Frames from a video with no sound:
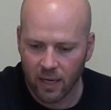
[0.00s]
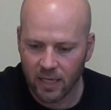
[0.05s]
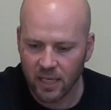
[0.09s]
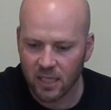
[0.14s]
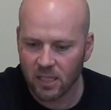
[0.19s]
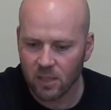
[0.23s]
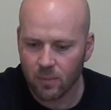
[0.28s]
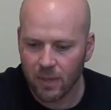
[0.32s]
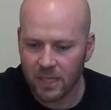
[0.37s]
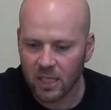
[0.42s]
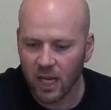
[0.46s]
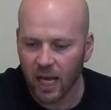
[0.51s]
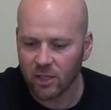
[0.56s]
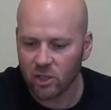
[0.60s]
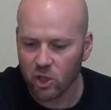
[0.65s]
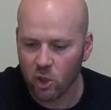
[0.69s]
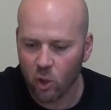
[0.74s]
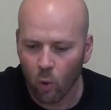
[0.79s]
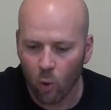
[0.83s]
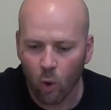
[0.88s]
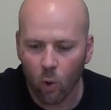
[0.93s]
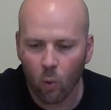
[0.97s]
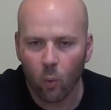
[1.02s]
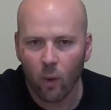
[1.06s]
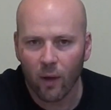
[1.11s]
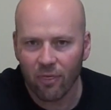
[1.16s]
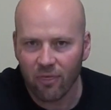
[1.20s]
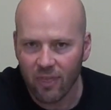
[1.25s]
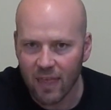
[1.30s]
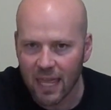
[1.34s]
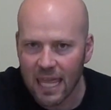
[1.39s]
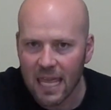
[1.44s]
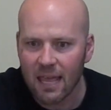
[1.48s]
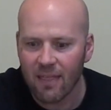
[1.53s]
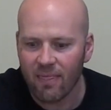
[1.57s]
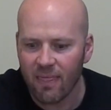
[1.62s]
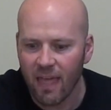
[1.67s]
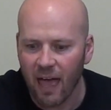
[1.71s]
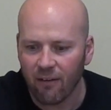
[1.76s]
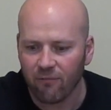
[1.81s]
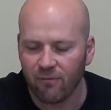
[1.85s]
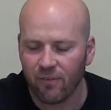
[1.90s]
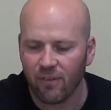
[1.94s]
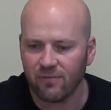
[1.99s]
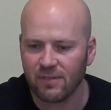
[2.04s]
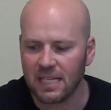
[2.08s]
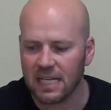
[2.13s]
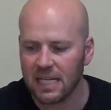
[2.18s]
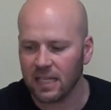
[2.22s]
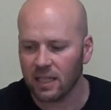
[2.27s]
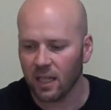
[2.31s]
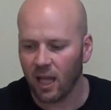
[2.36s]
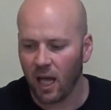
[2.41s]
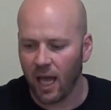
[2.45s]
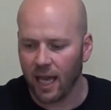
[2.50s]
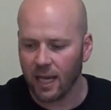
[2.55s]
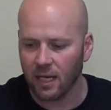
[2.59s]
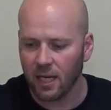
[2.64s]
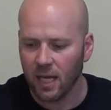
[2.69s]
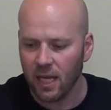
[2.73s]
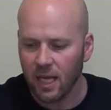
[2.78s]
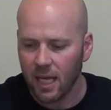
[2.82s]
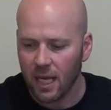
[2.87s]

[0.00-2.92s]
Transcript: It needs to be touching or within that 15 line.